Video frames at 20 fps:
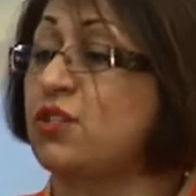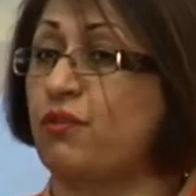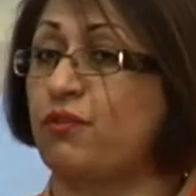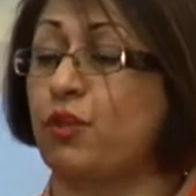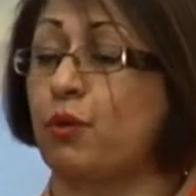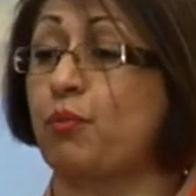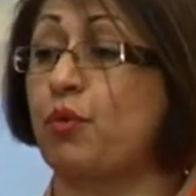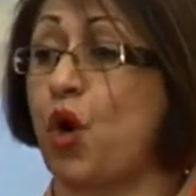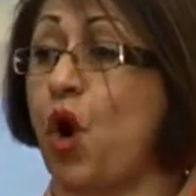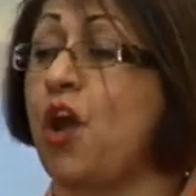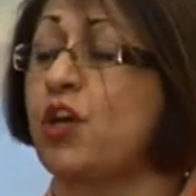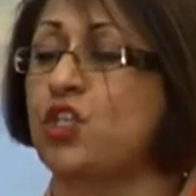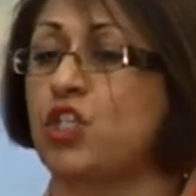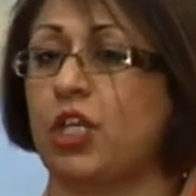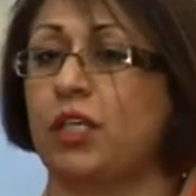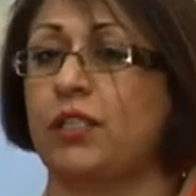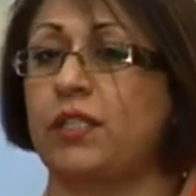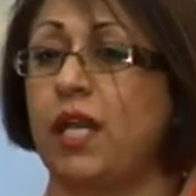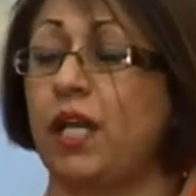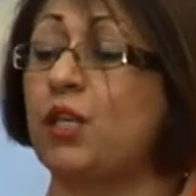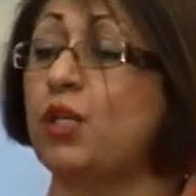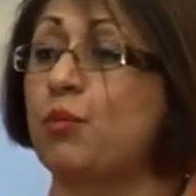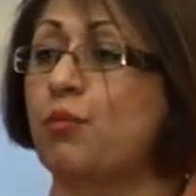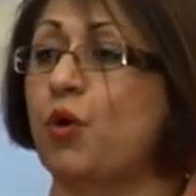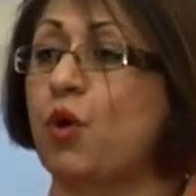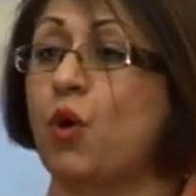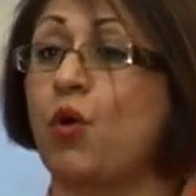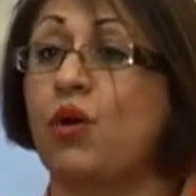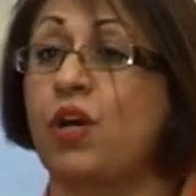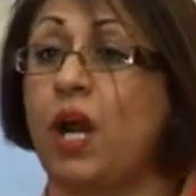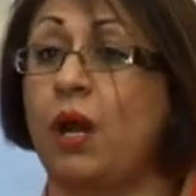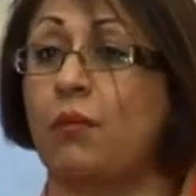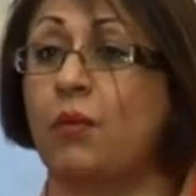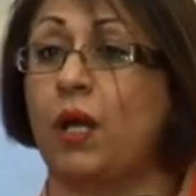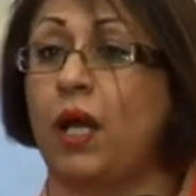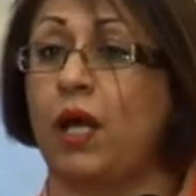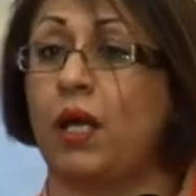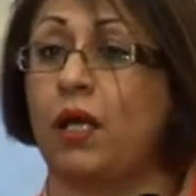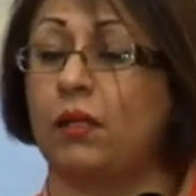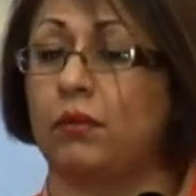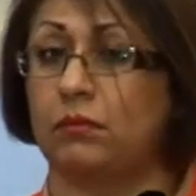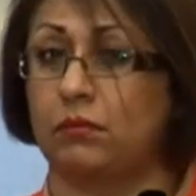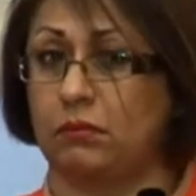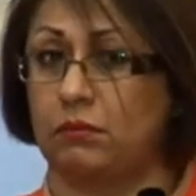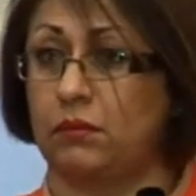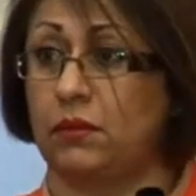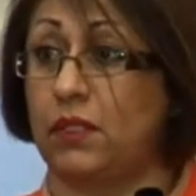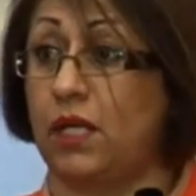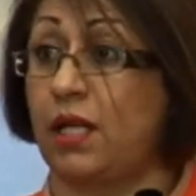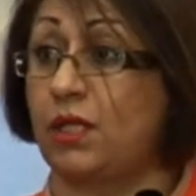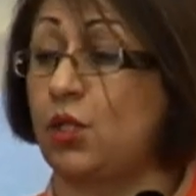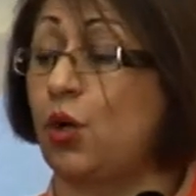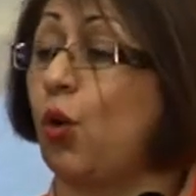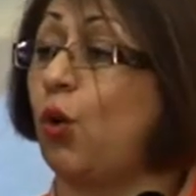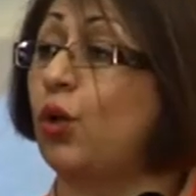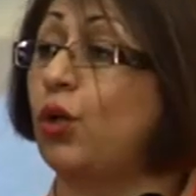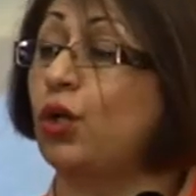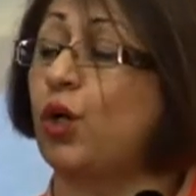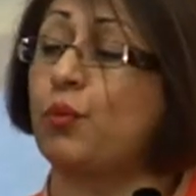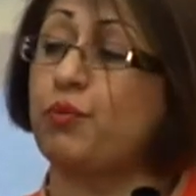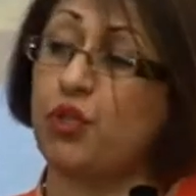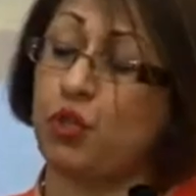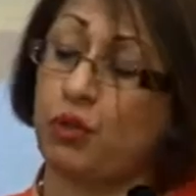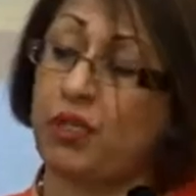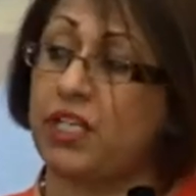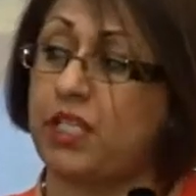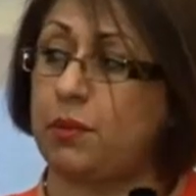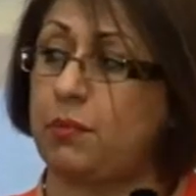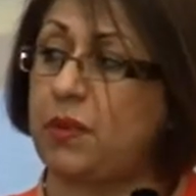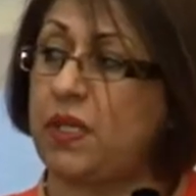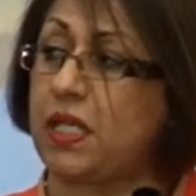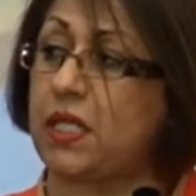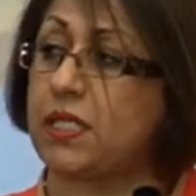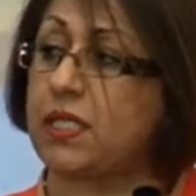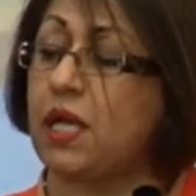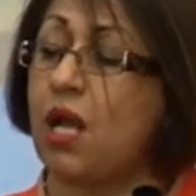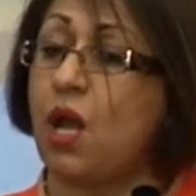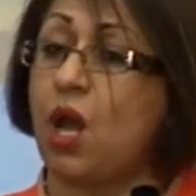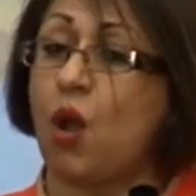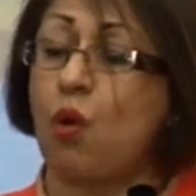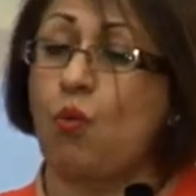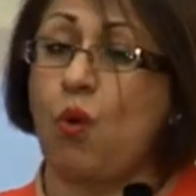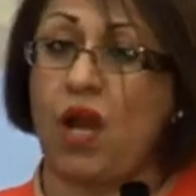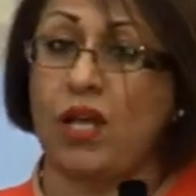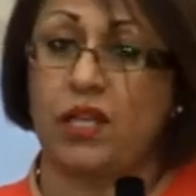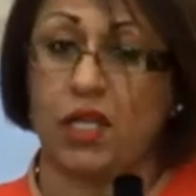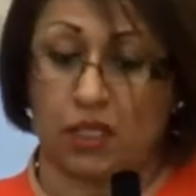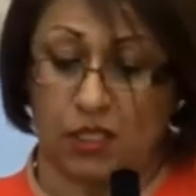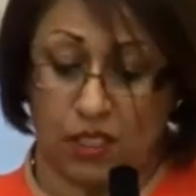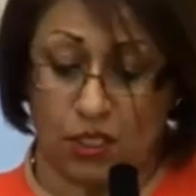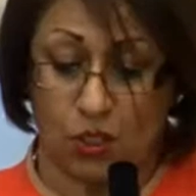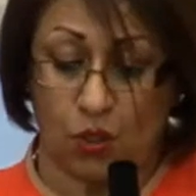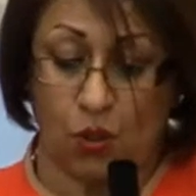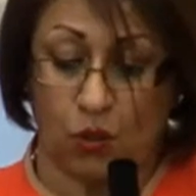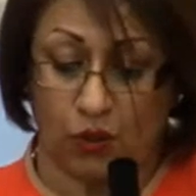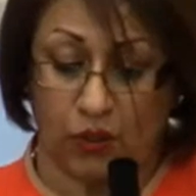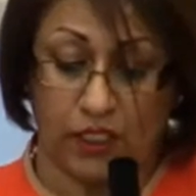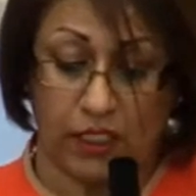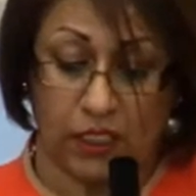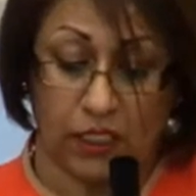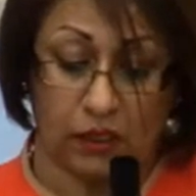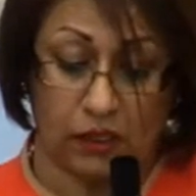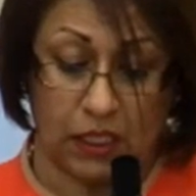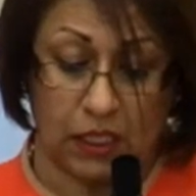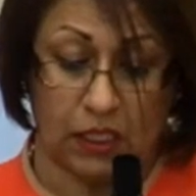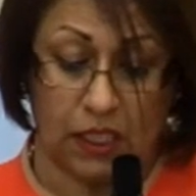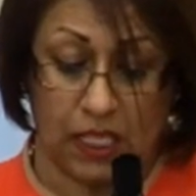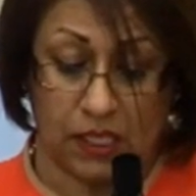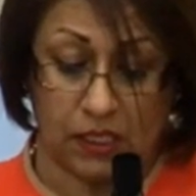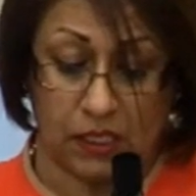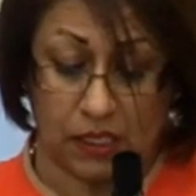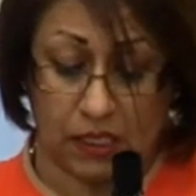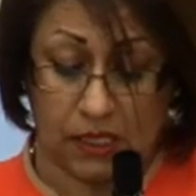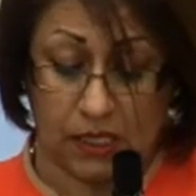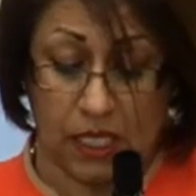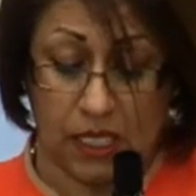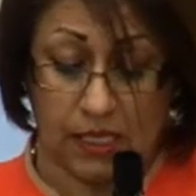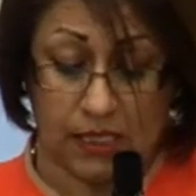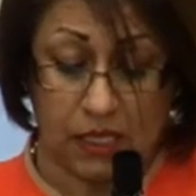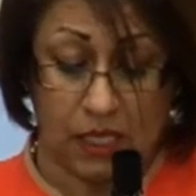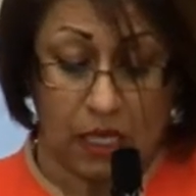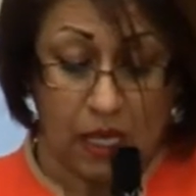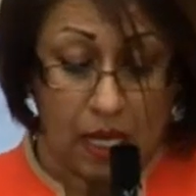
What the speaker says: the project and the program, that whole community piece, why that is so critical in that success.